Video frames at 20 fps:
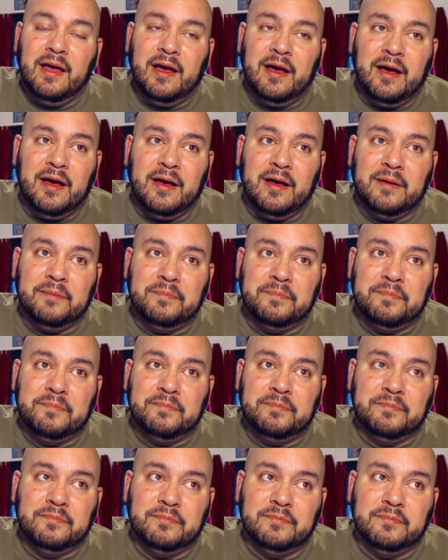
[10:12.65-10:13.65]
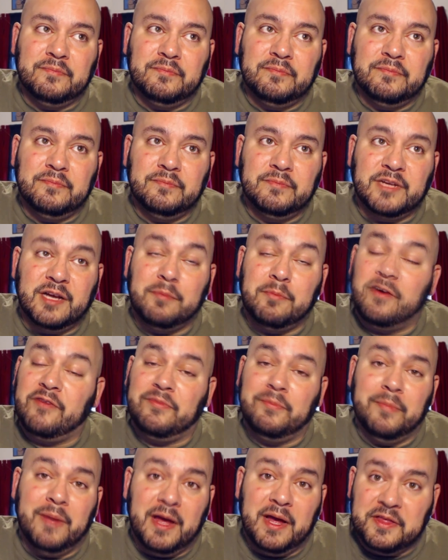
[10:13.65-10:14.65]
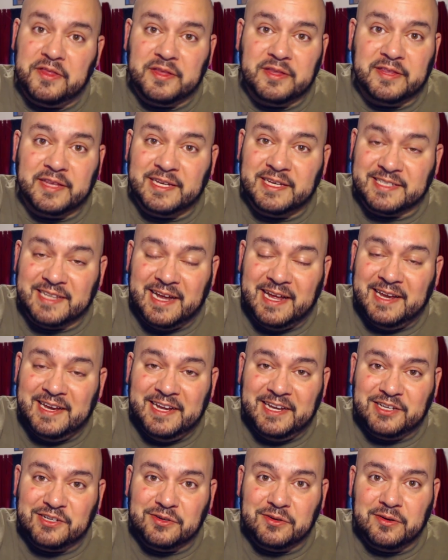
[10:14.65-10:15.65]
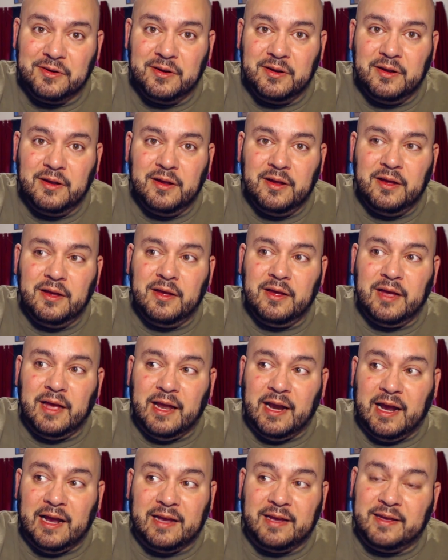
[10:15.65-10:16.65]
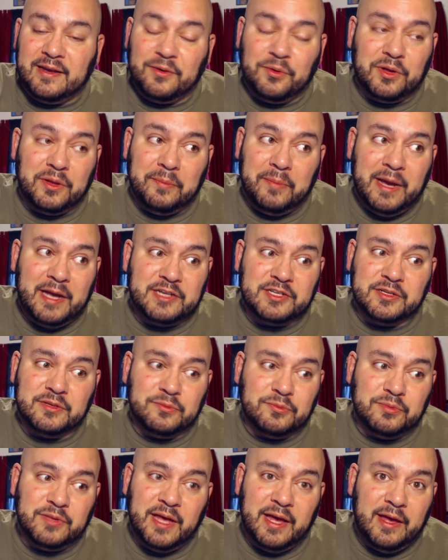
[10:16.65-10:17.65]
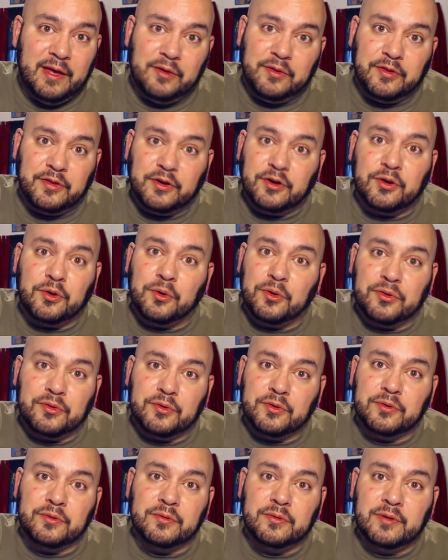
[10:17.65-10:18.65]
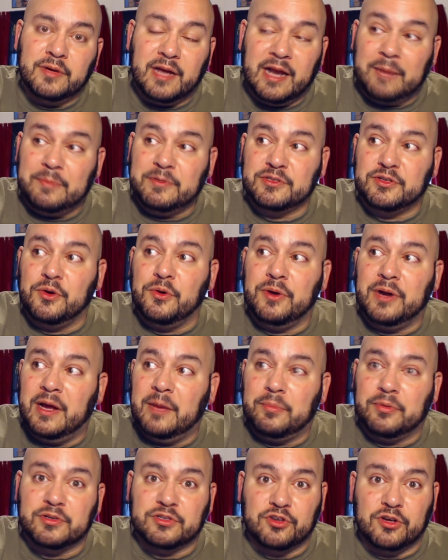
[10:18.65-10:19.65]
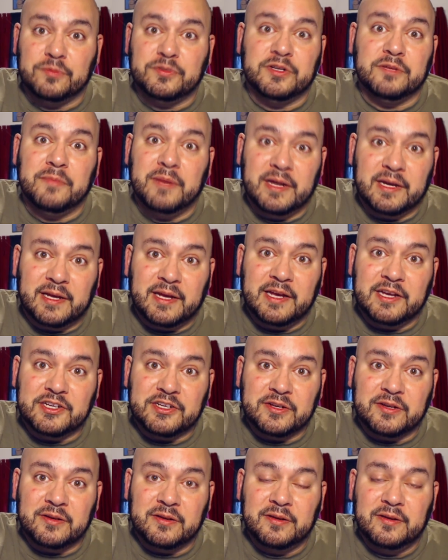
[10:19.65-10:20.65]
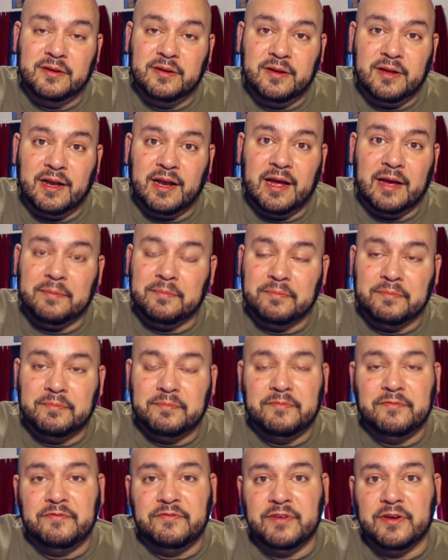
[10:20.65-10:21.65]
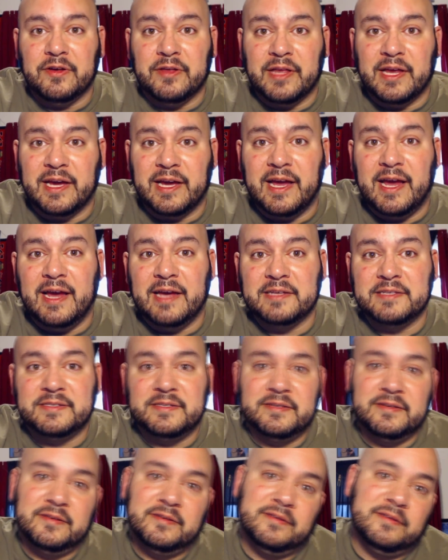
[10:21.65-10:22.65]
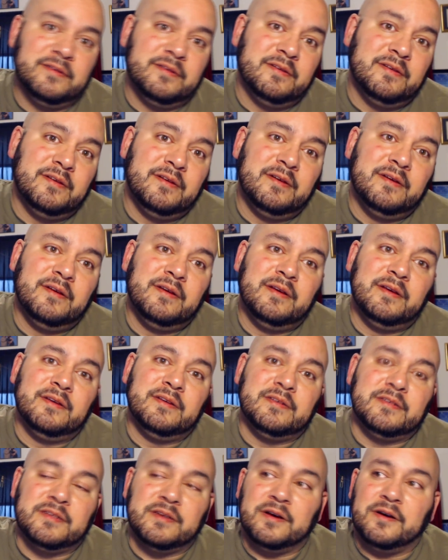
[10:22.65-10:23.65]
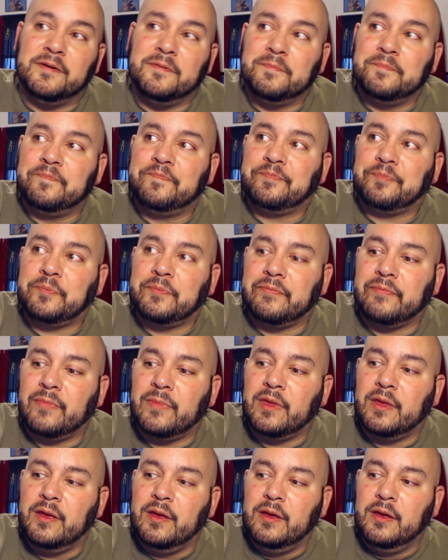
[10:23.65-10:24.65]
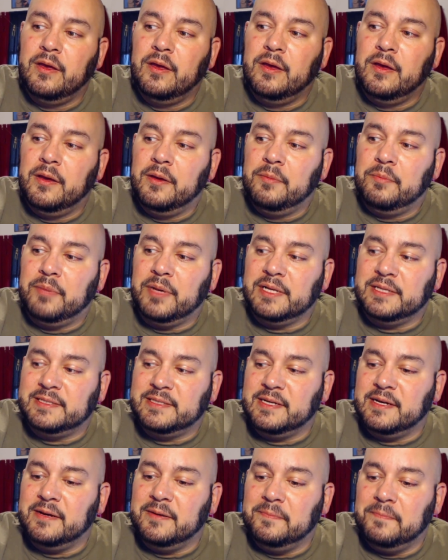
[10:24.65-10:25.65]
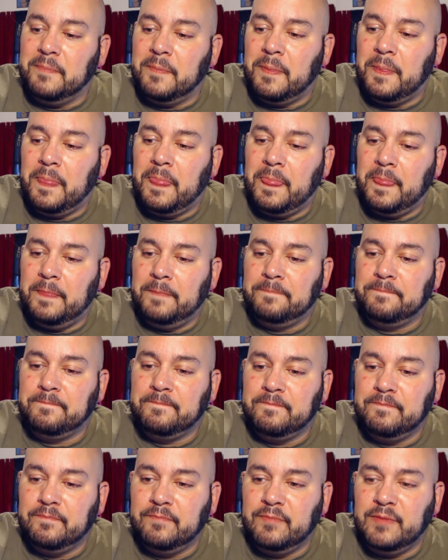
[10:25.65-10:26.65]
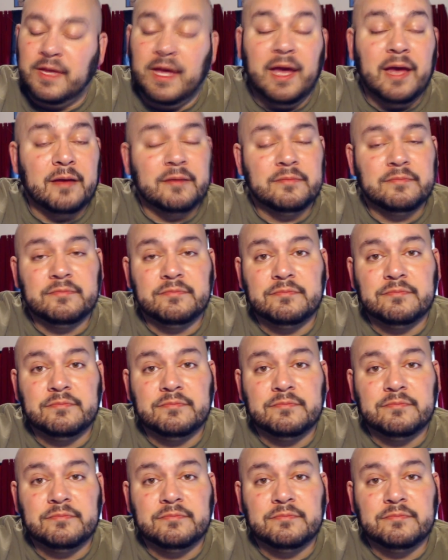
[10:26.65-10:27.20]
meth and things of that nature, and I can only imagine what the hell that they're going through. And I'm just going on prescription medication, and I'm feeling like ass. So, but yeah,